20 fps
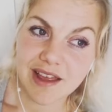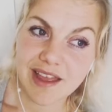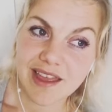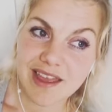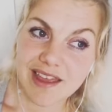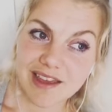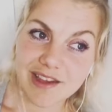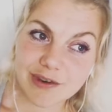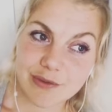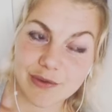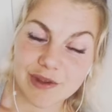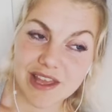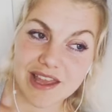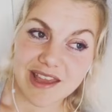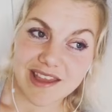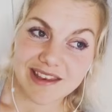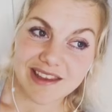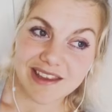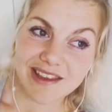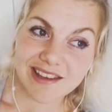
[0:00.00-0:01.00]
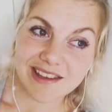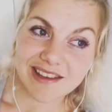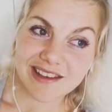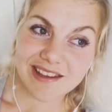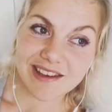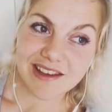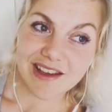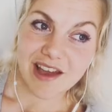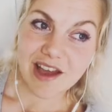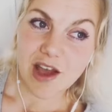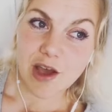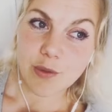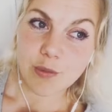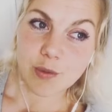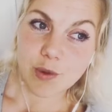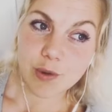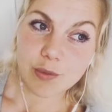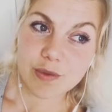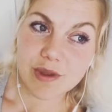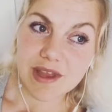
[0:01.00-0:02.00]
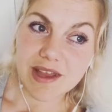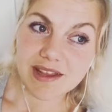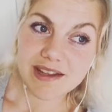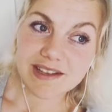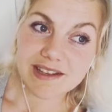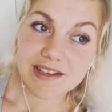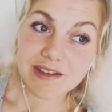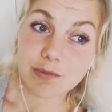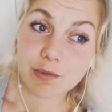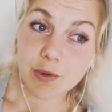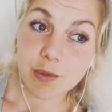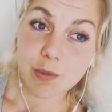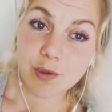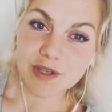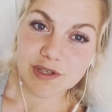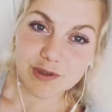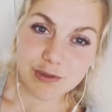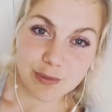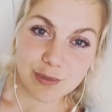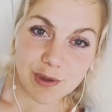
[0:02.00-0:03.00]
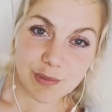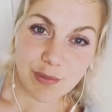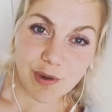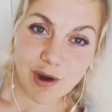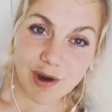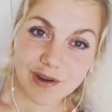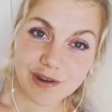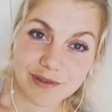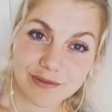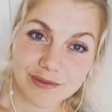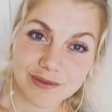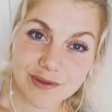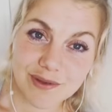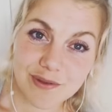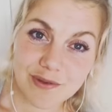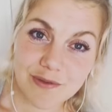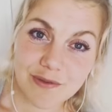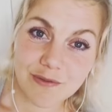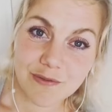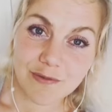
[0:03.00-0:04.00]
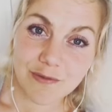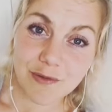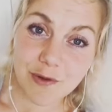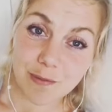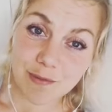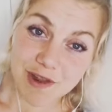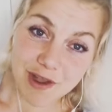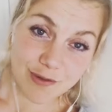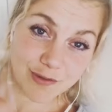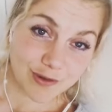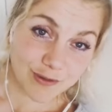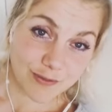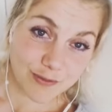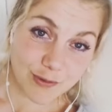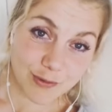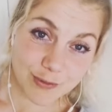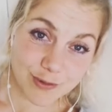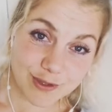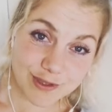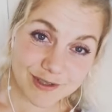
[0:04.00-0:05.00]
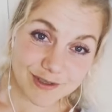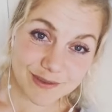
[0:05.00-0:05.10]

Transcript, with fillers: in creating a world reality we wish to be a part of from now on forward.